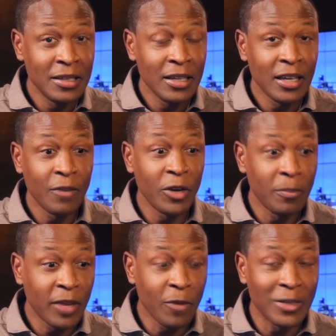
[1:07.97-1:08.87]
Can
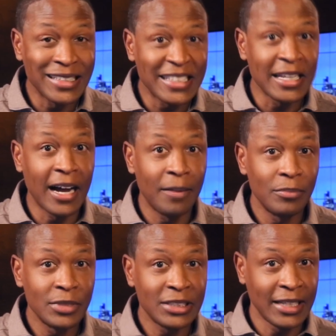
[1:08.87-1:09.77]
we
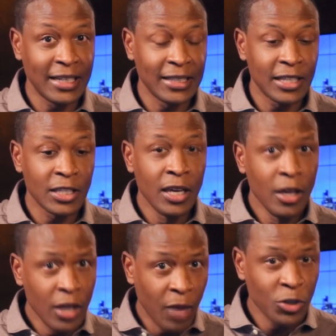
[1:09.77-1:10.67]
stop saying this?
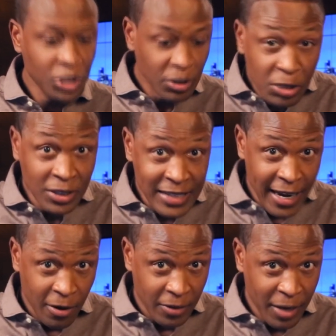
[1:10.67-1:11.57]
I want you to look
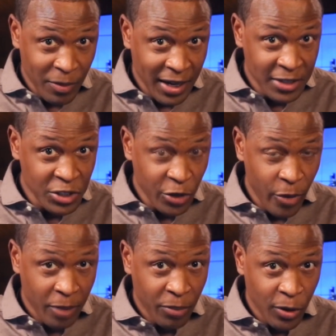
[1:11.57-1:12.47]
down at my
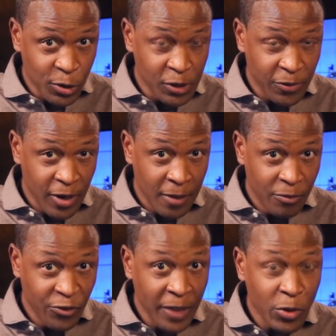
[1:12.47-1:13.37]
Instagram post from
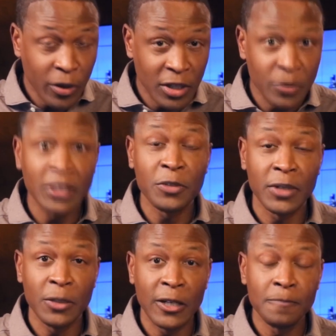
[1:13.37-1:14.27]
February
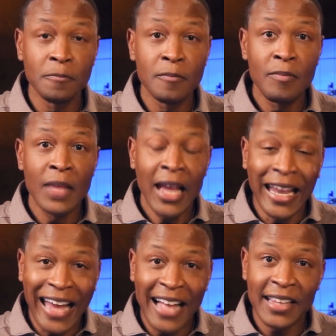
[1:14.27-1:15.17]
2021. And
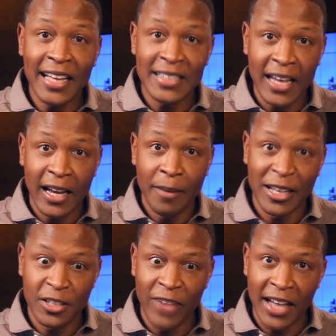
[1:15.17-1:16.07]
at that time, as
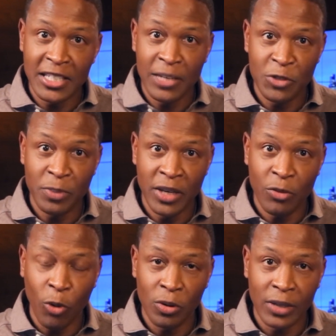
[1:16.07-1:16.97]
the vaccine was being
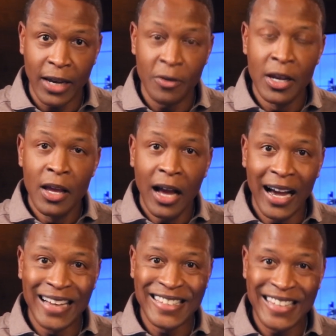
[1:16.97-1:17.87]
rolled out, I
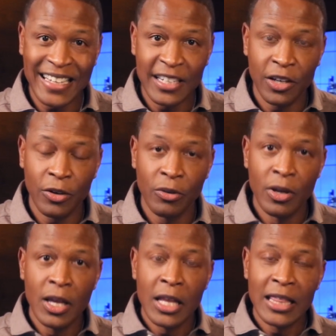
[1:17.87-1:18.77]
said to you
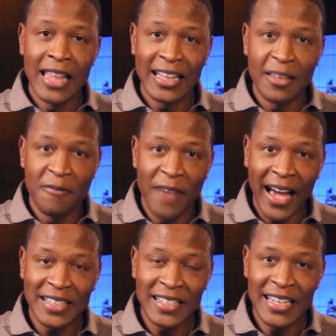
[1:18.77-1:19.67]
that the
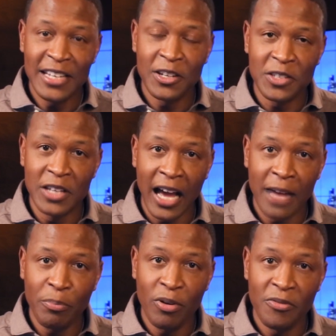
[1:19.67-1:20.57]
vaccine does not
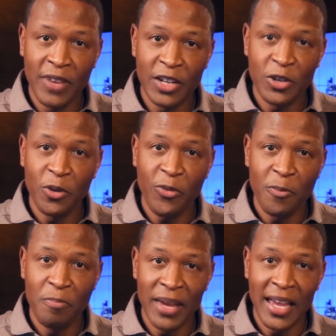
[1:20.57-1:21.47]
prevent you from
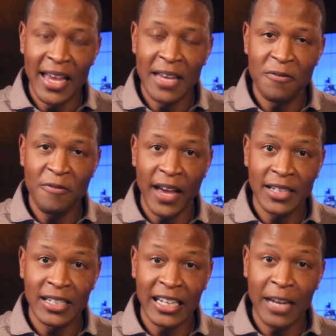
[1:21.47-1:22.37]
being
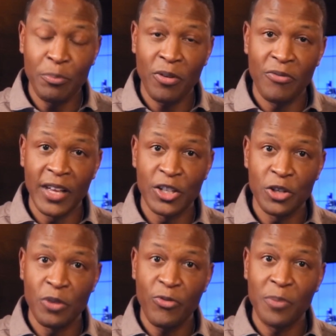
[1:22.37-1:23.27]
infected. It prevents you
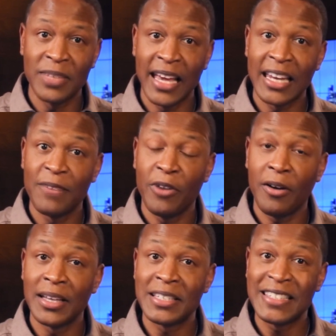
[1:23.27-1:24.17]
from getting very
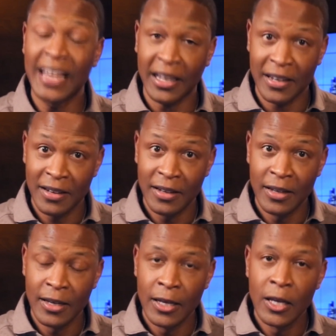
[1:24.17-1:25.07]
sick.
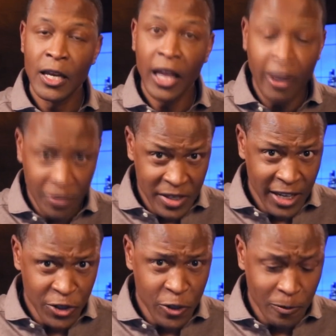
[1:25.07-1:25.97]
Here's the
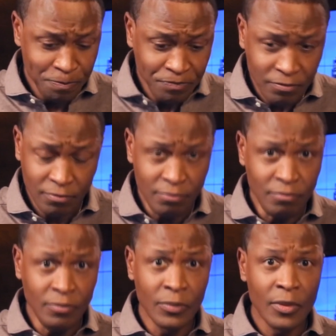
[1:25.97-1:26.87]
issue.
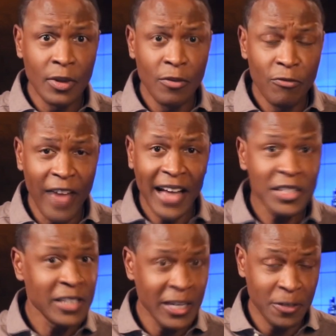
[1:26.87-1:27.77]

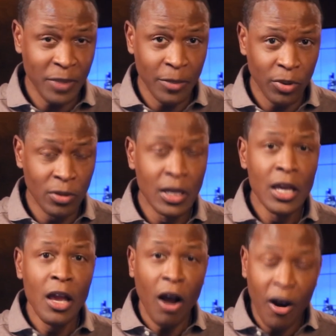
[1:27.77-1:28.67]
Vaccinated people
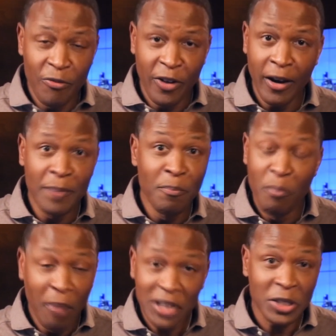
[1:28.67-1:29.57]
are very
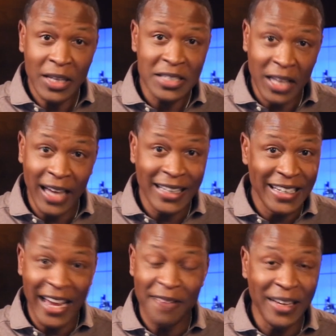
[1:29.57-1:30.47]
much less likely to
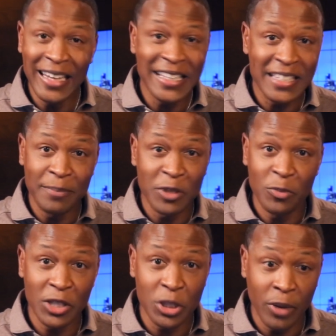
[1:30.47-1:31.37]
have any symptom
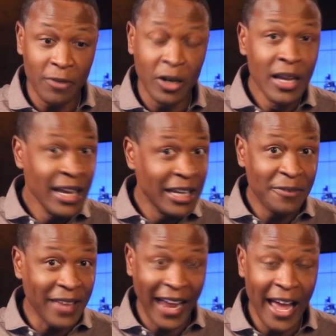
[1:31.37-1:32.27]
whatsoever. And if
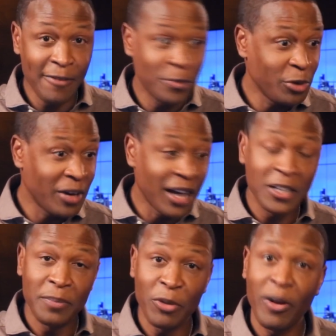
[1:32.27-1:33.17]
they have them, they're not going to
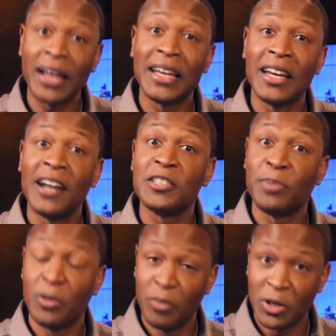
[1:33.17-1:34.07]
be
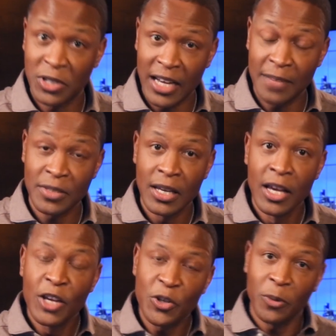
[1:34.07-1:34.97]
recognizable most times.
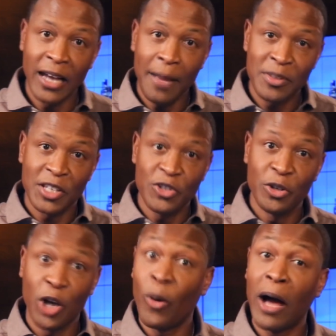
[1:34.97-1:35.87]
So what happens is you
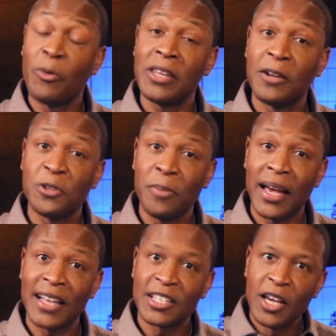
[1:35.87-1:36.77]
go out without your
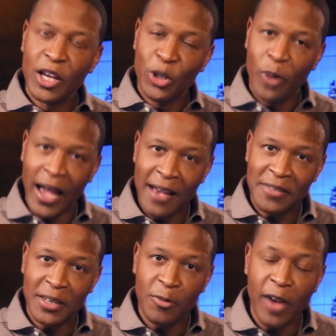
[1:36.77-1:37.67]
mask, you have the
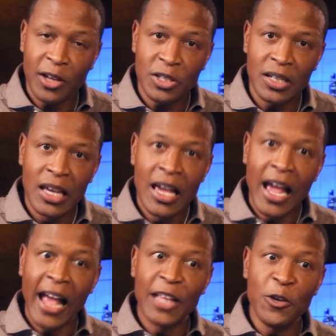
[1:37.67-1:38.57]
infection,
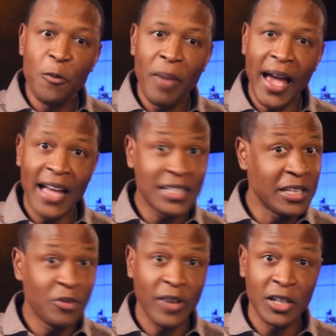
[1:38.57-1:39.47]
and you pass the
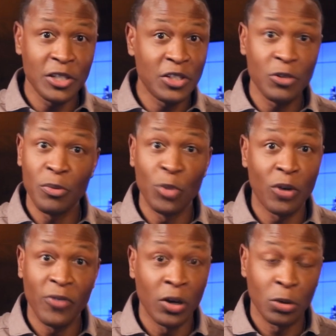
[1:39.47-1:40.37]
infection to a more
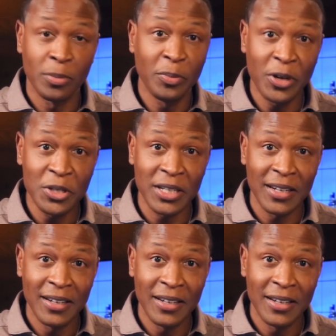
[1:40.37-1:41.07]
vulnerable person.